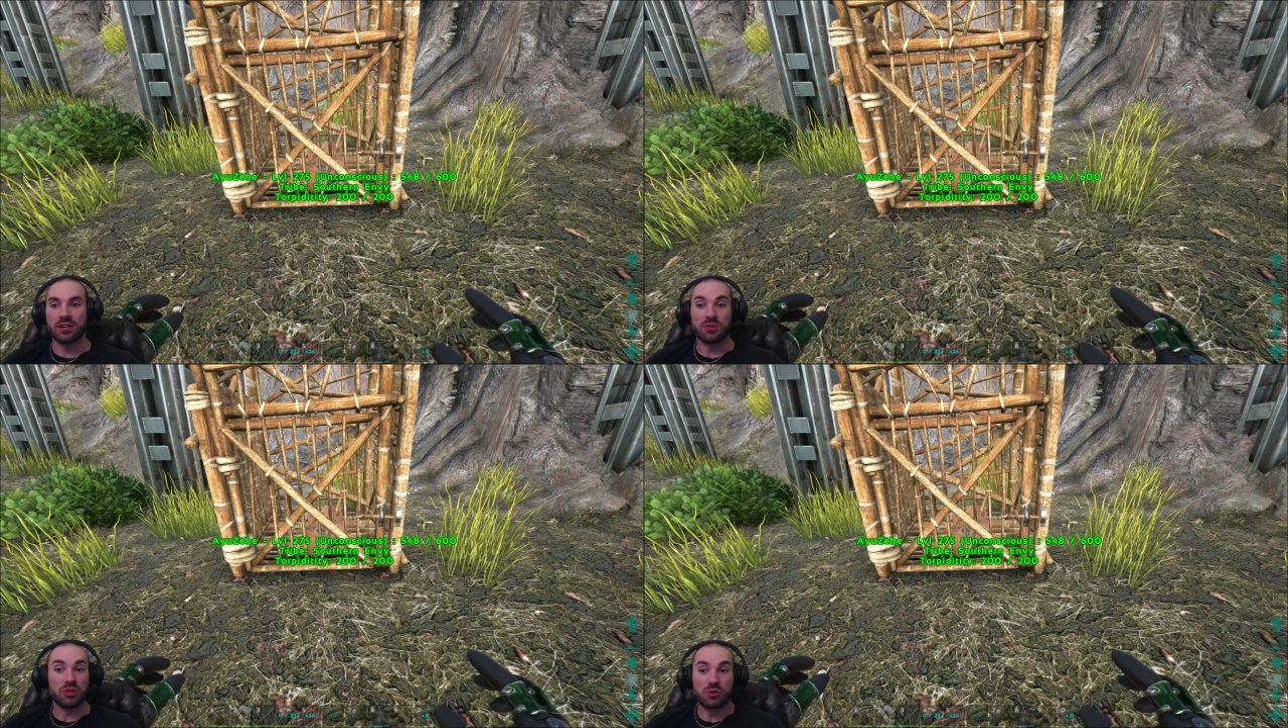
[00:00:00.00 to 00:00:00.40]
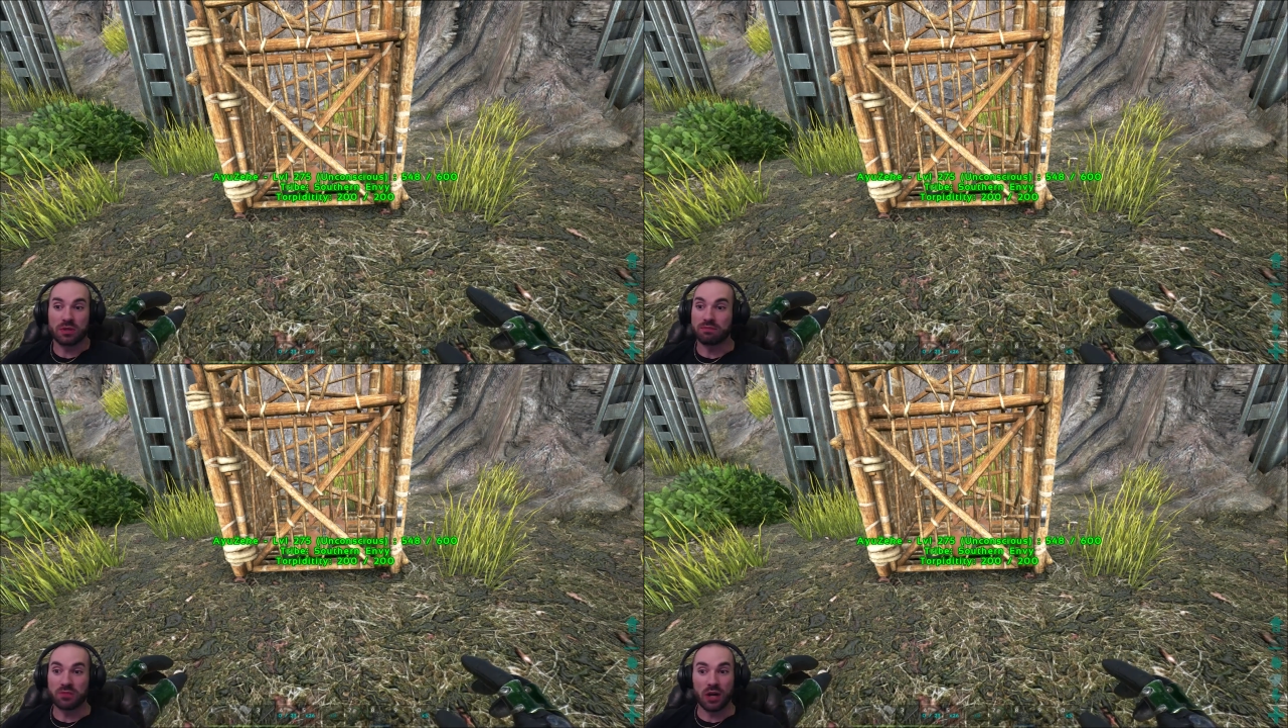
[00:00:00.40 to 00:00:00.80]
you
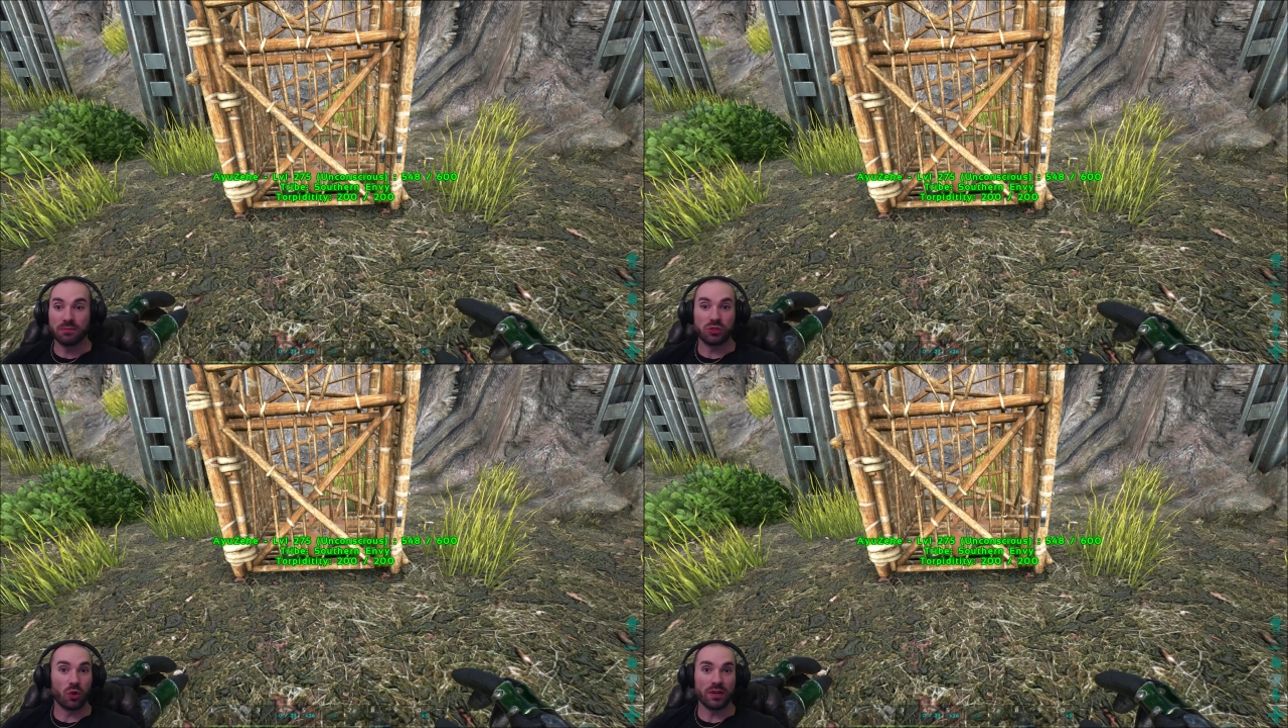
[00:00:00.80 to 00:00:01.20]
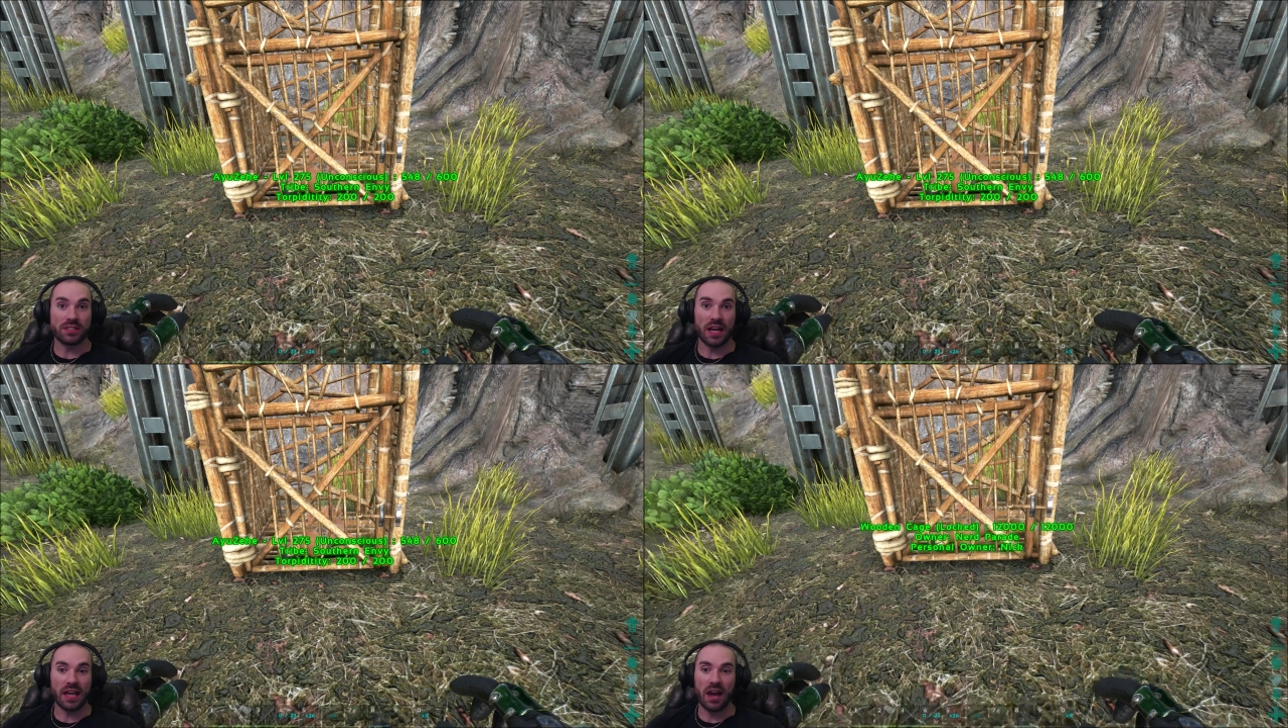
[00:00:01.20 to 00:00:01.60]
can come join us,
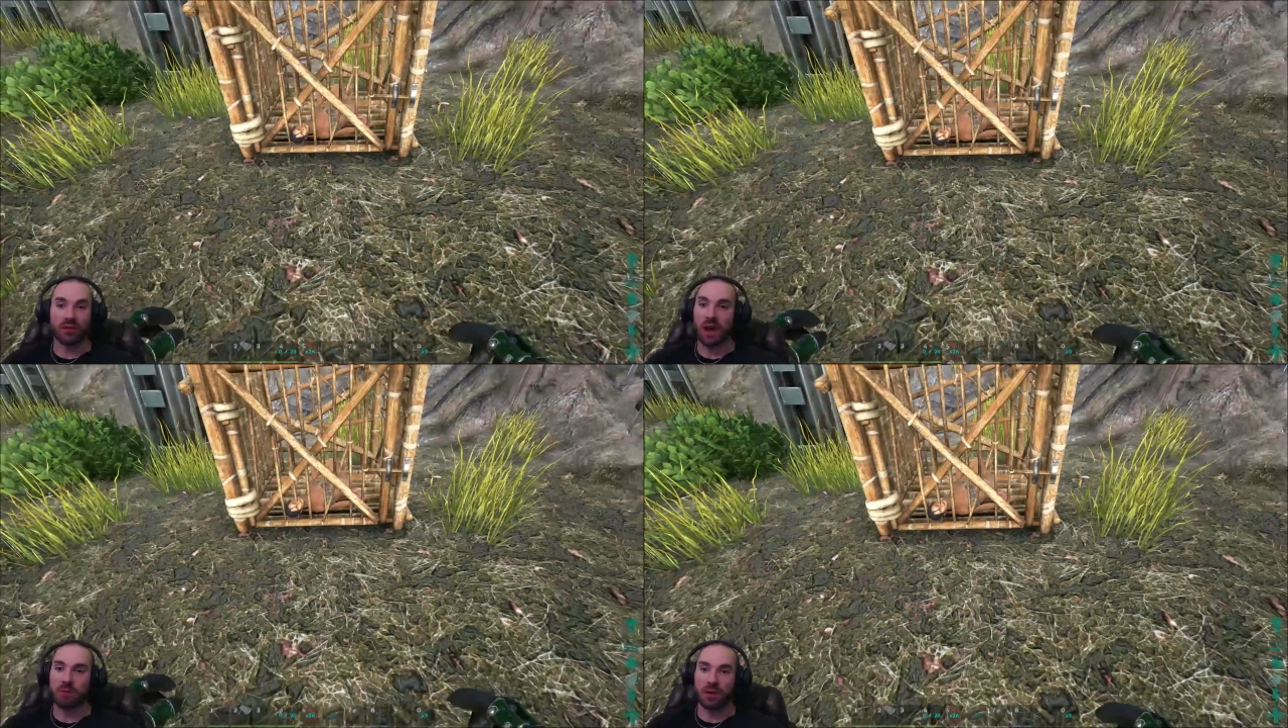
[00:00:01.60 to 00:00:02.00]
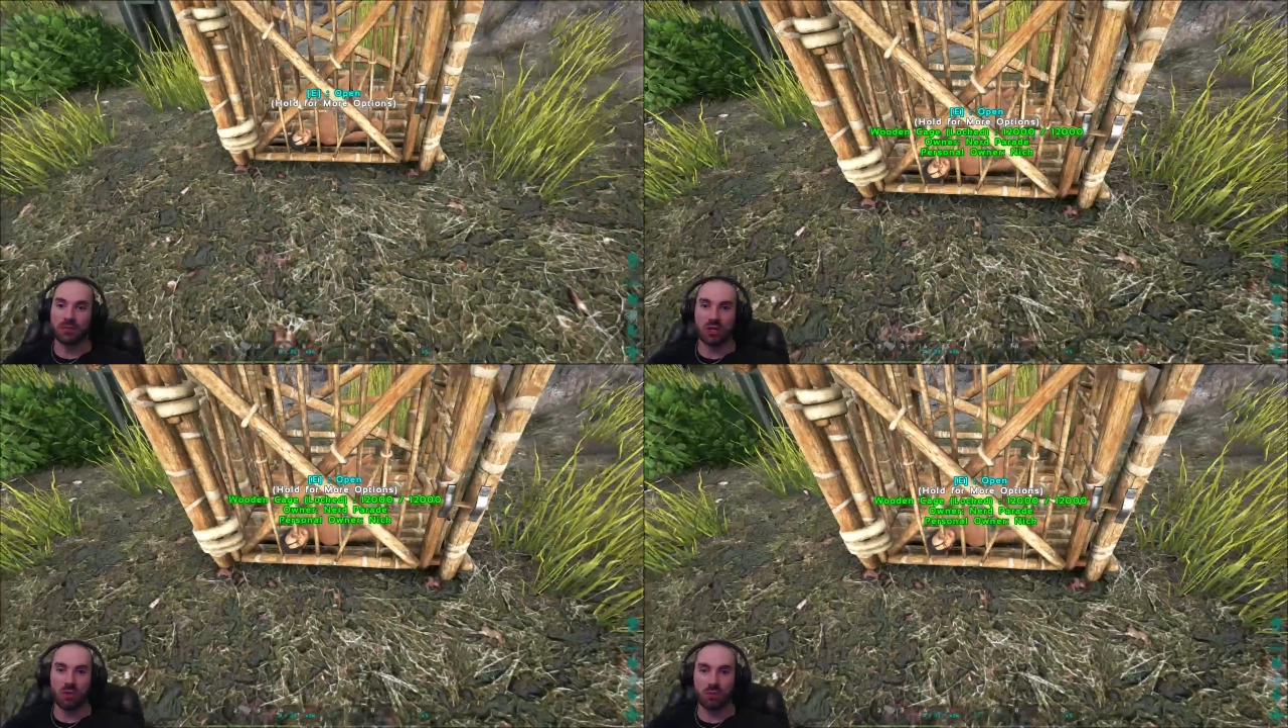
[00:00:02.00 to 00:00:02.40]
hang out. I promise
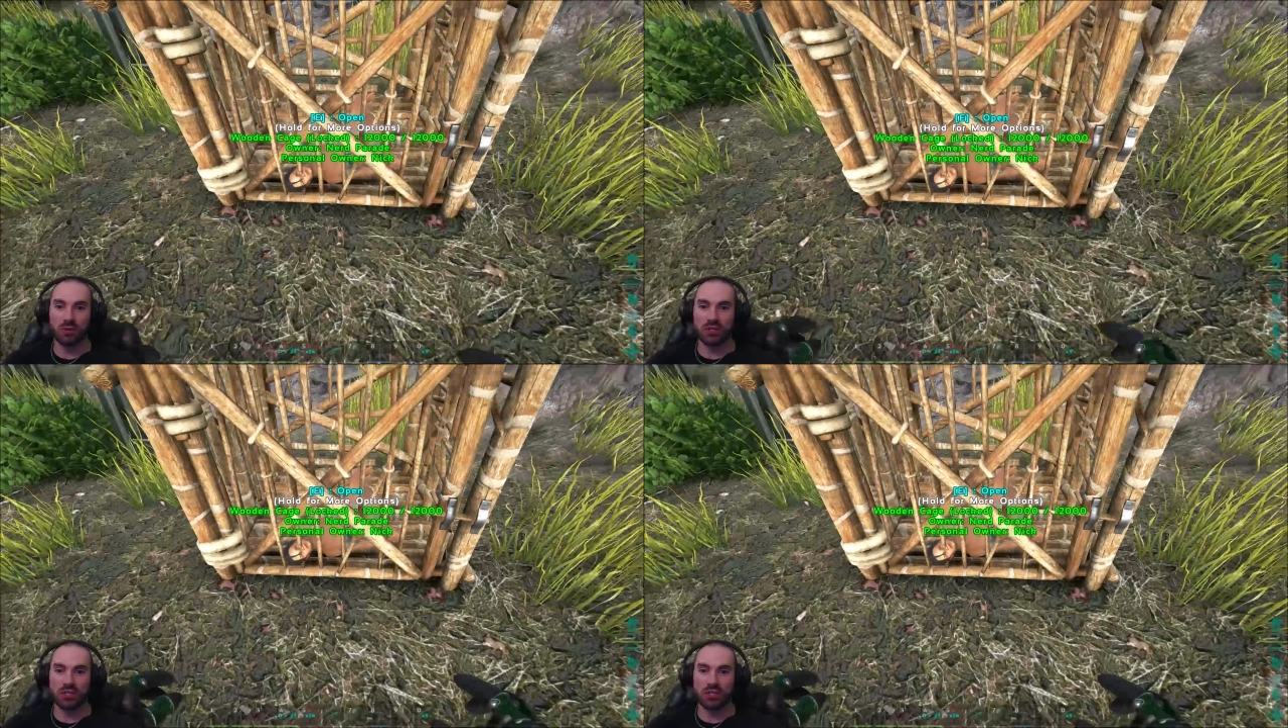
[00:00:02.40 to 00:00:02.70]
I won't imprison